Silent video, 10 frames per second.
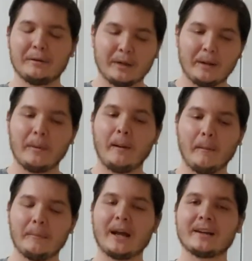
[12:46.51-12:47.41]

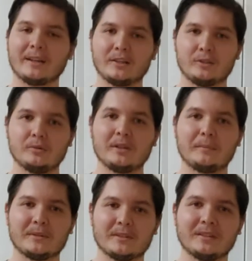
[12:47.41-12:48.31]
I'm not going to get too deep
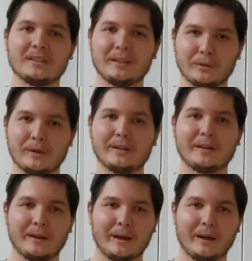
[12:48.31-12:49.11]
into the nitty gritty.